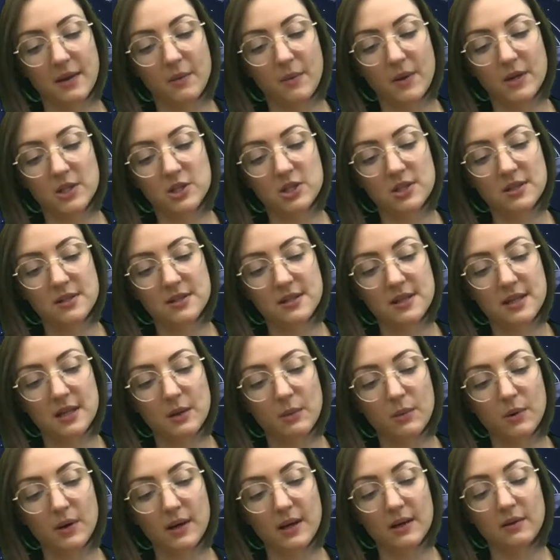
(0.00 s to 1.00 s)
wishes he
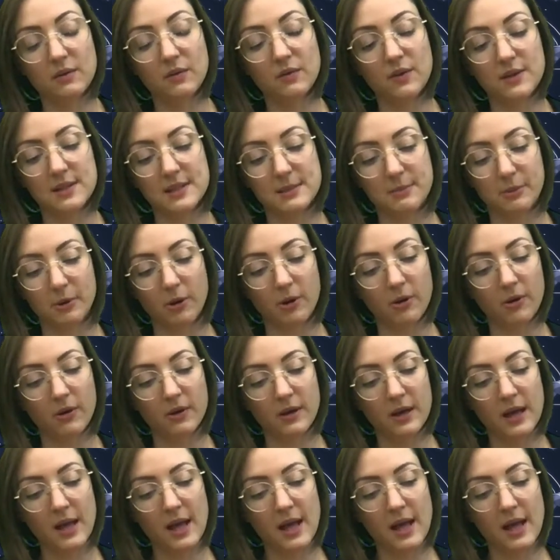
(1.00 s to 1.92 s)
were invisible.